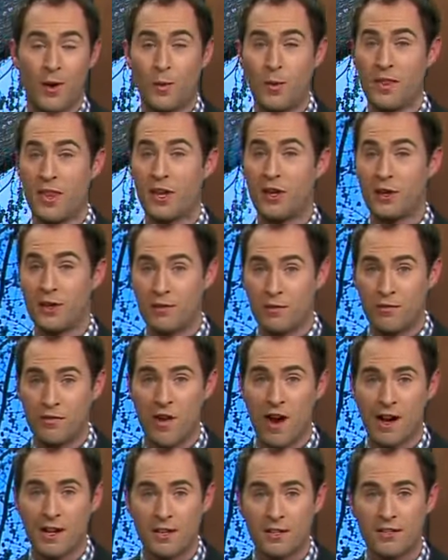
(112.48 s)
when they couldn't
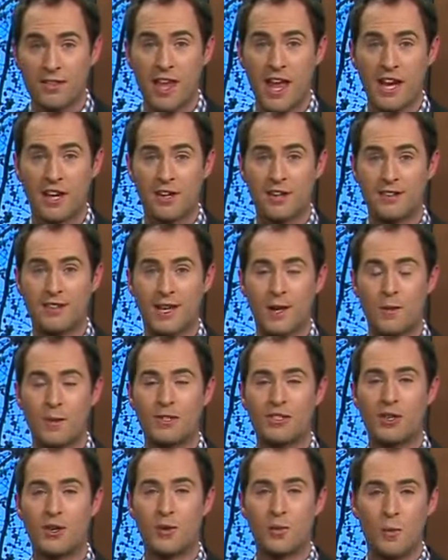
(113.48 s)
find her later, it
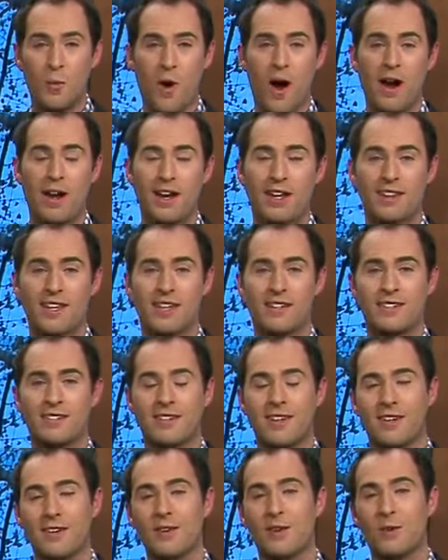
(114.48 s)
was her whining that
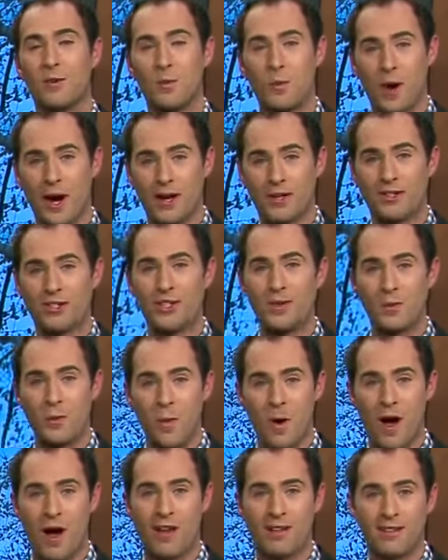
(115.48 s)
signaled where she
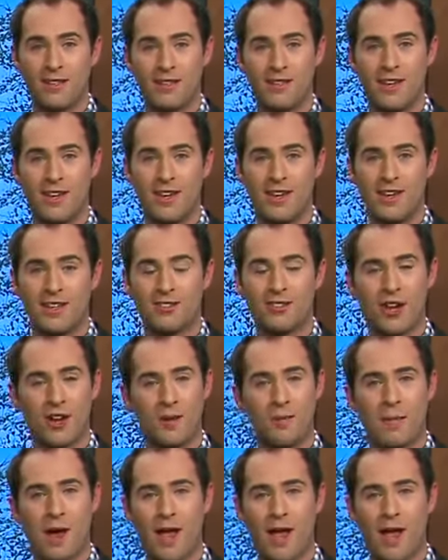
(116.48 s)
was. And John and